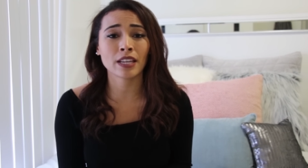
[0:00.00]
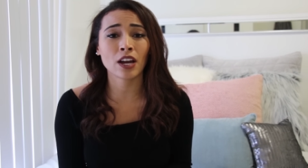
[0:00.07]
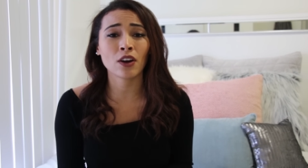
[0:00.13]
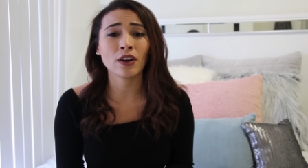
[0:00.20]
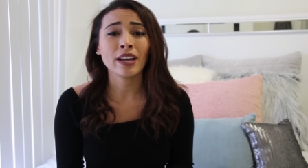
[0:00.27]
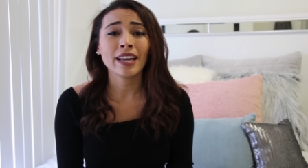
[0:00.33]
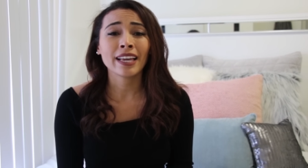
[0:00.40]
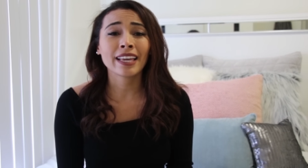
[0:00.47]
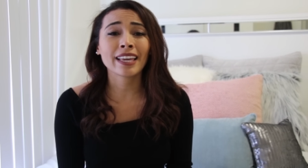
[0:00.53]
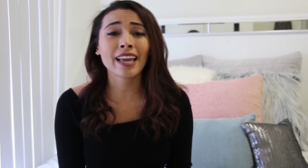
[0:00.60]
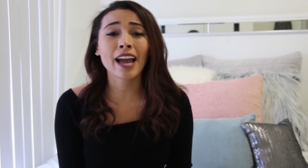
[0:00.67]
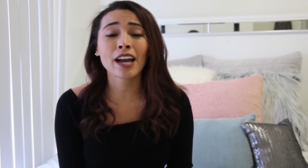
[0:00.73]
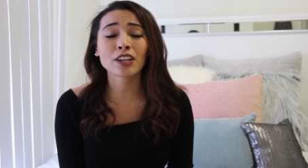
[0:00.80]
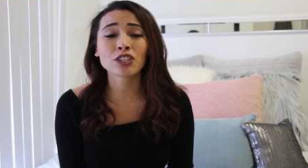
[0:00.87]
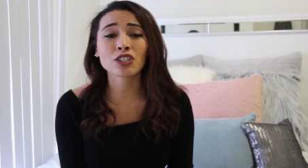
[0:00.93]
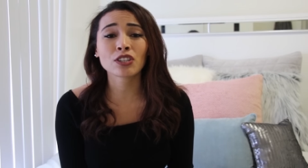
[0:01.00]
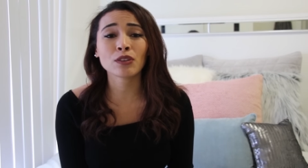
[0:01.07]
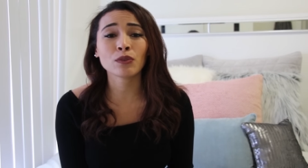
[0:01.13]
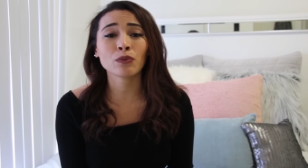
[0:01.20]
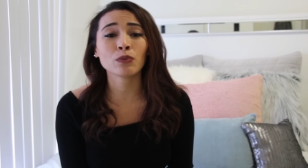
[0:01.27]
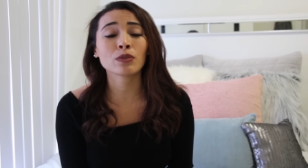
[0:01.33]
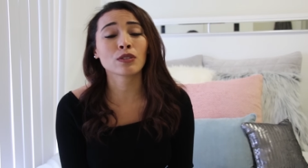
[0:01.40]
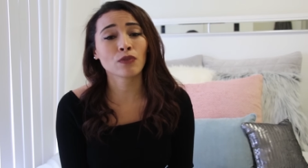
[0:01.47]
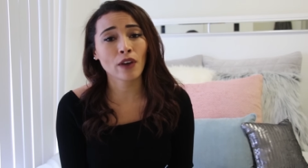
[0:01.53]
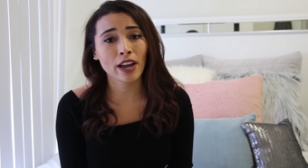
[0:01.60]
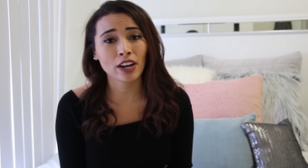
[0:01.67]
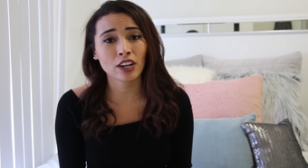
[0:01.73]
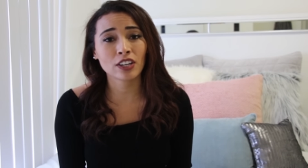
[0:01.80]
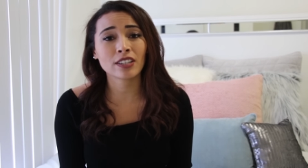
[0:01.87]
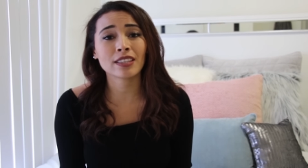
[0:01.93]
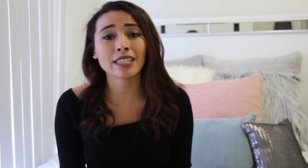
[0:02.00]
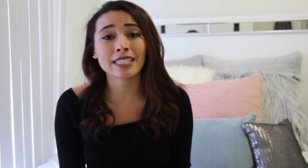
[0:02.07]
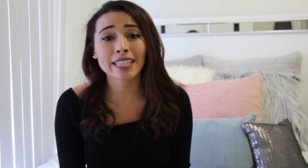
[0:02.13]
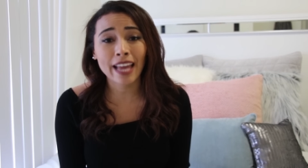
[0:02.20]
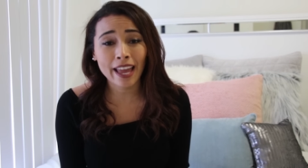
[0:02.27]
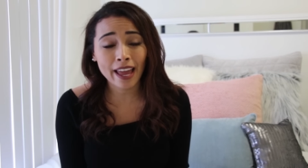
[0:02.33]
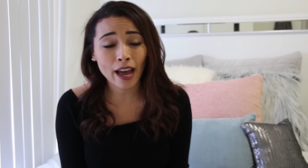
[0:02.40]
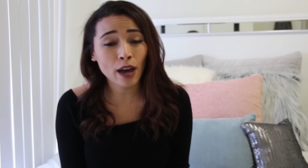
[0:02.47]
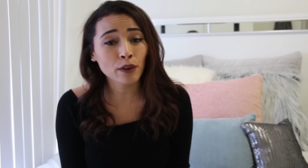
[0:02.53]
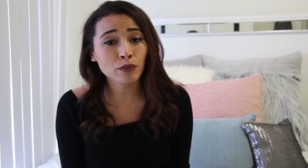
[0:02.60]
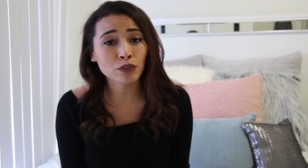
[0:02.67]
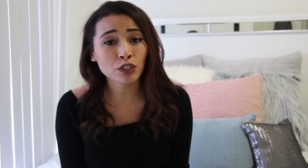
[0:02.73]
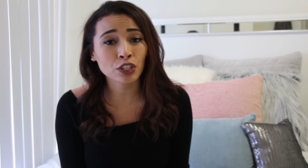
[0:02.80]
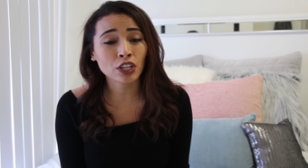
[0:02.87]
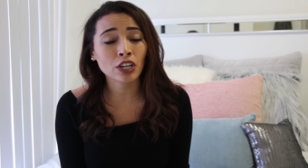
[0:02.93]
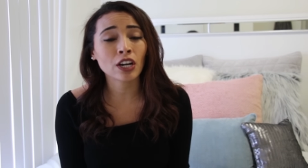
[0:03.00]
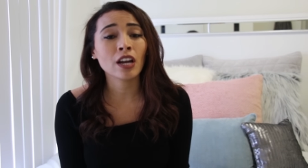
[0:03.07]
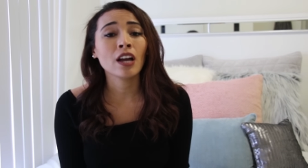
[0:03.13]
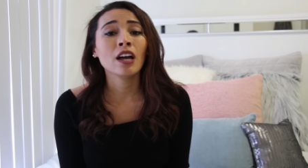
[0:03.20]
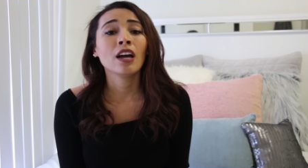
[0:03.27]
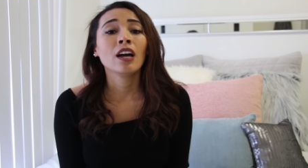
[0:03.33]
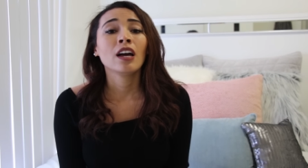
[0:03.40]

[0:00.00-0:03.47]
Now, he actually was fired the day after